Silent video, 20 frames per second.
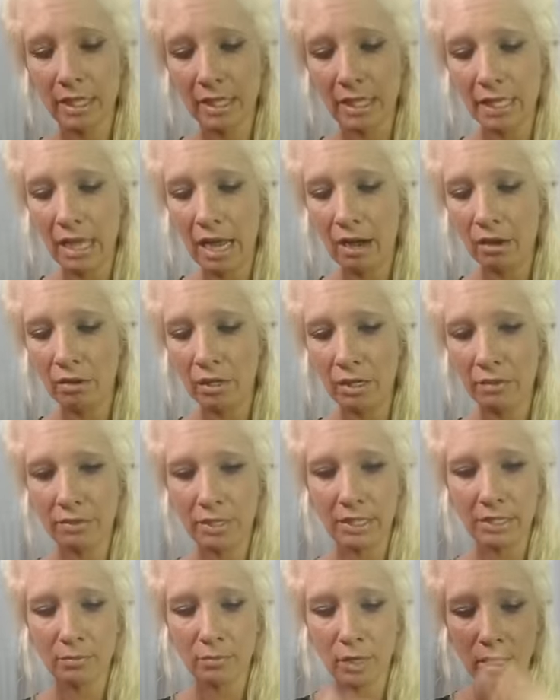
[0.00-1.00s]
getting out
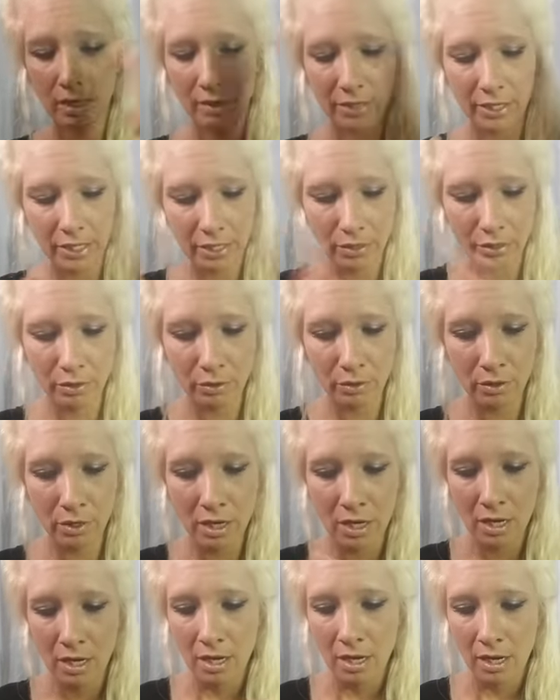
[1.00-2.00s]
of somewhere that
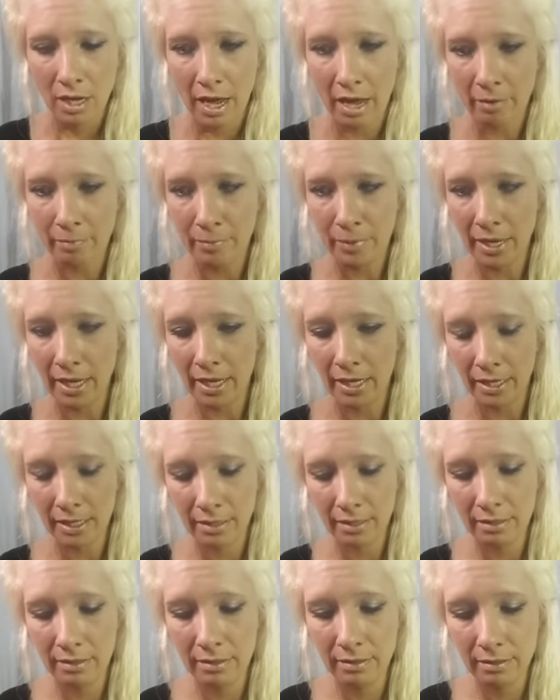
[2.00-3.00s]
you have
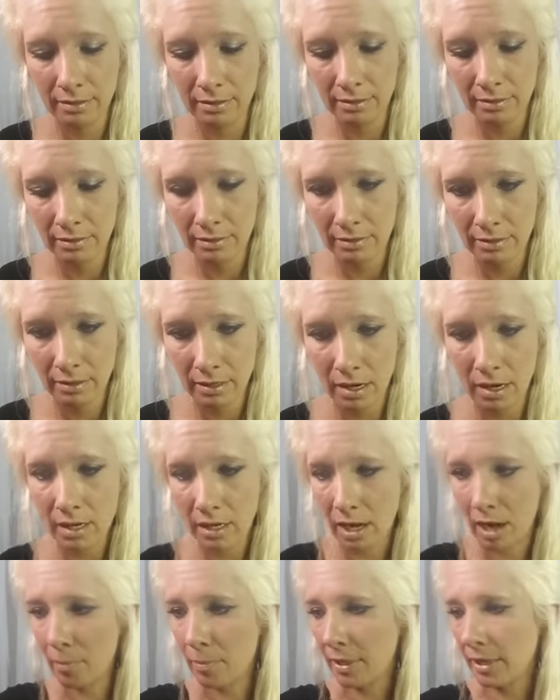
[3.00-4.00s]
been
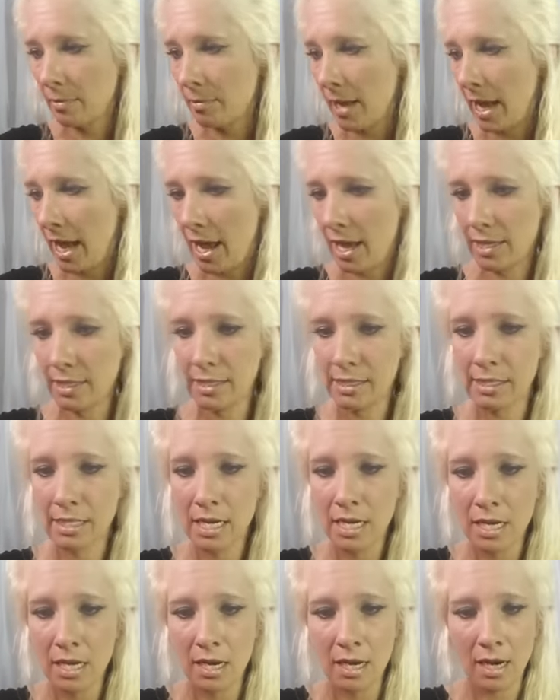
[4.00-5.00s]
hung up in the
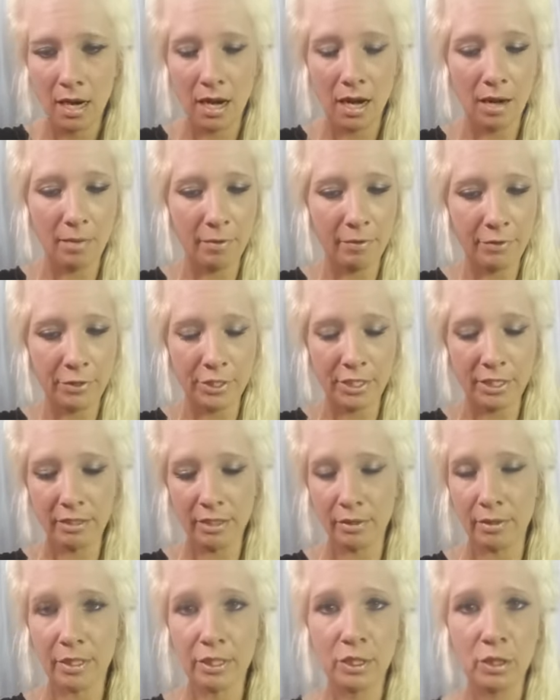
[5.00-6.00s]
past. Um, if you're
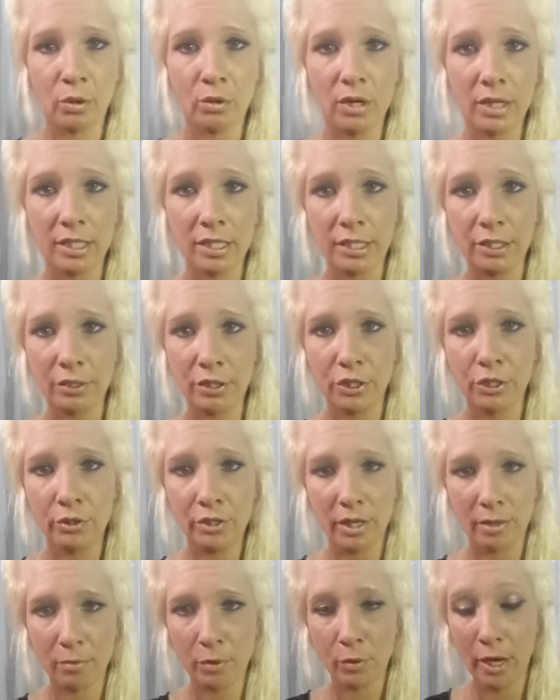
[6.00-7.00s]
dealing with a Taurus, you
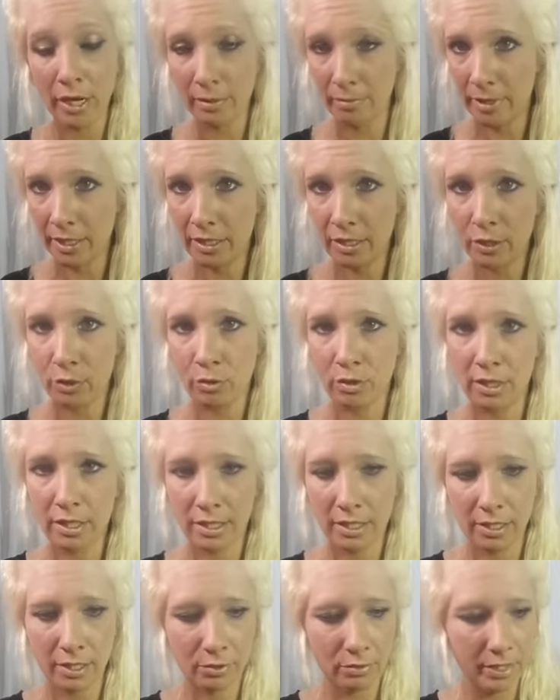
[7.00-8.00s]
showed up quite a bit in
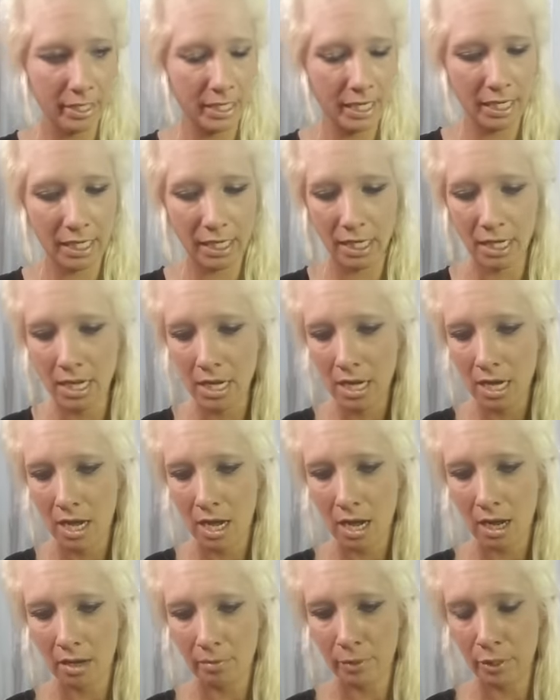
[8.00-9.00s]
Taurus's reading.
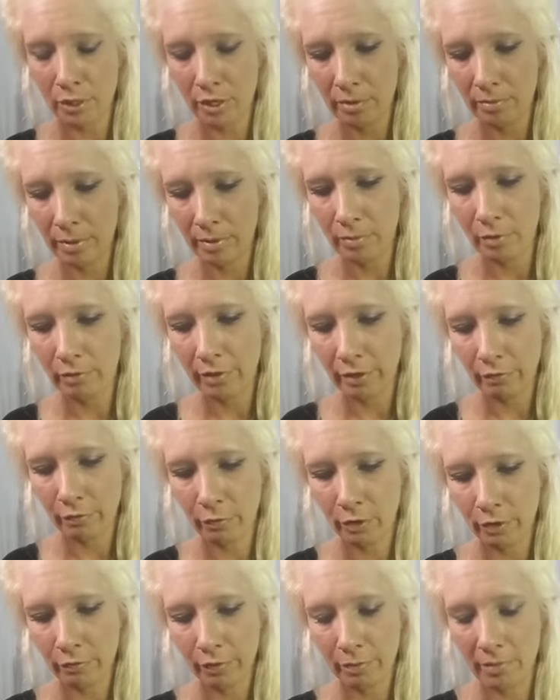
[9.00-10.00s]
Um, you could be moving
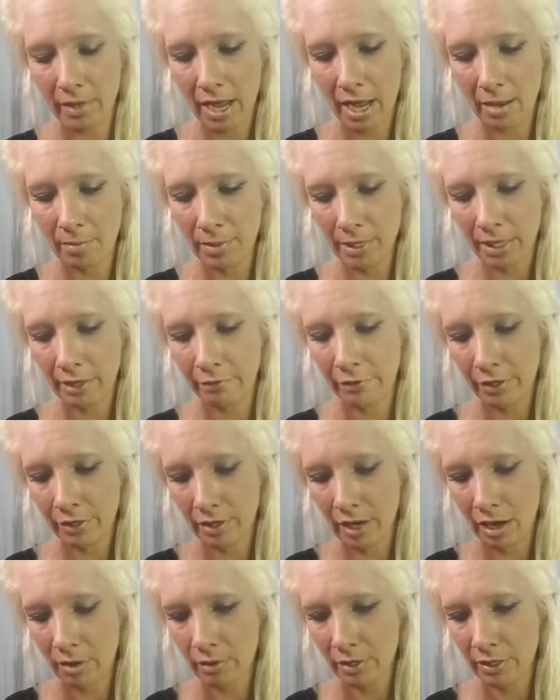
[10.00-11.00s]
forward from that, but if you're
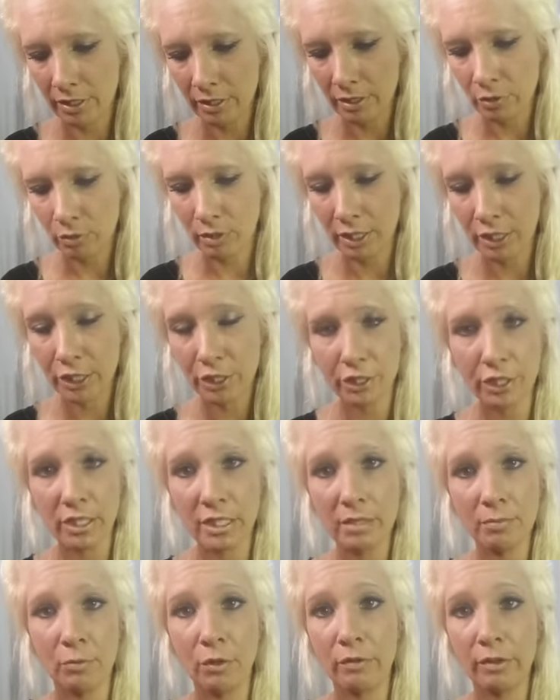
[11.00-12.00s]
not with a Taurus, you're
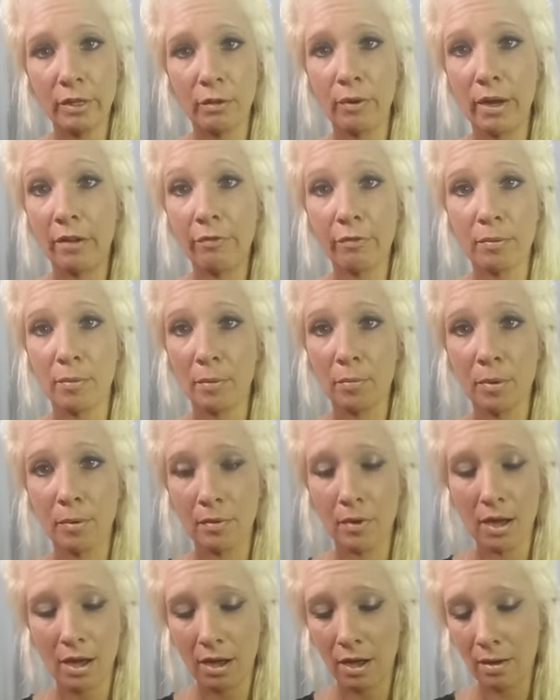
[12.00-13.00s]
just moving away from
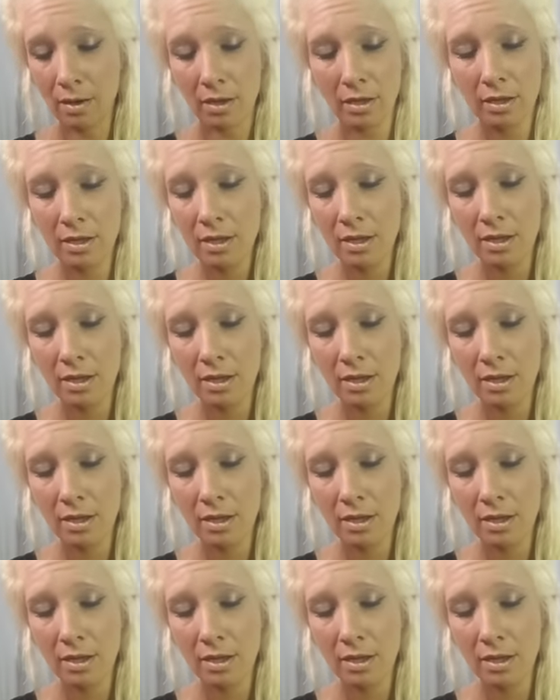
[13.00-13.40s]
a, uh,